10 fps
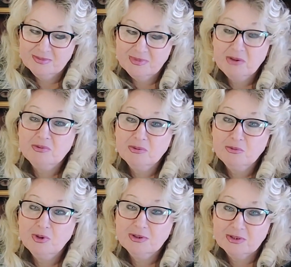my
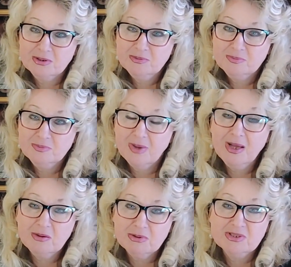water,
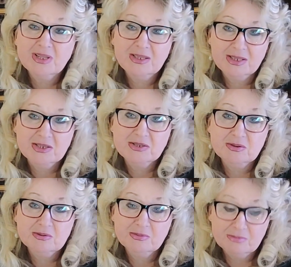I was 10
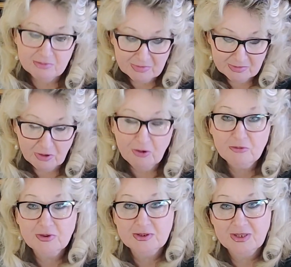days
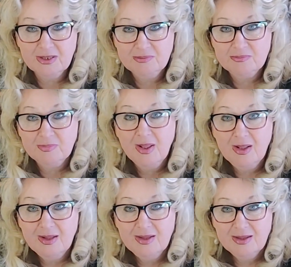over the
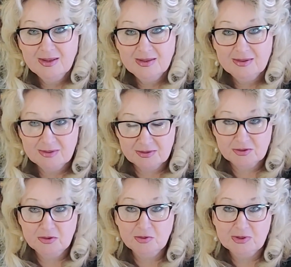
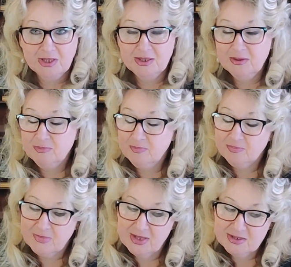due day.
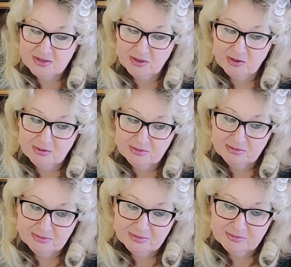So
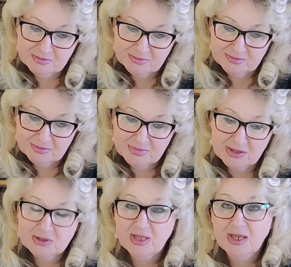
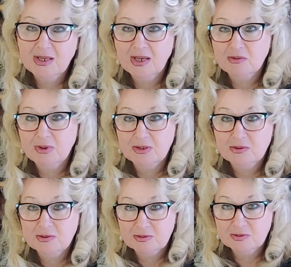that day I
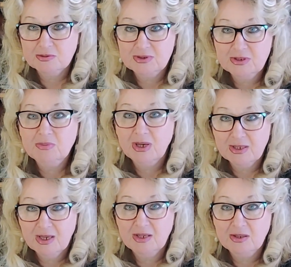went to see my
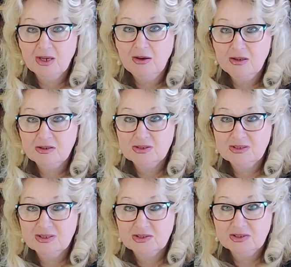
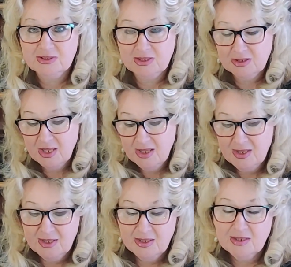gynecologist and she said,
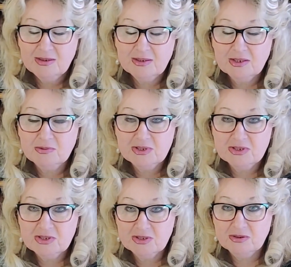
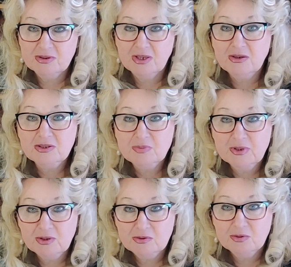requisition to the
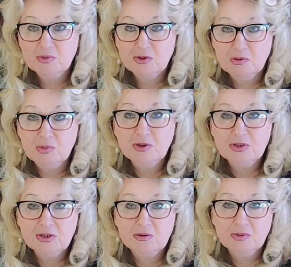hospital, tomorrow
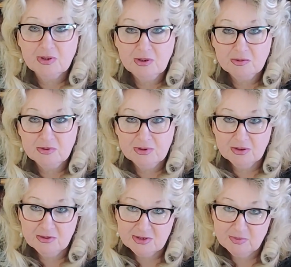morning you will go to the
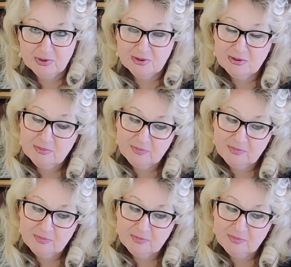hospital.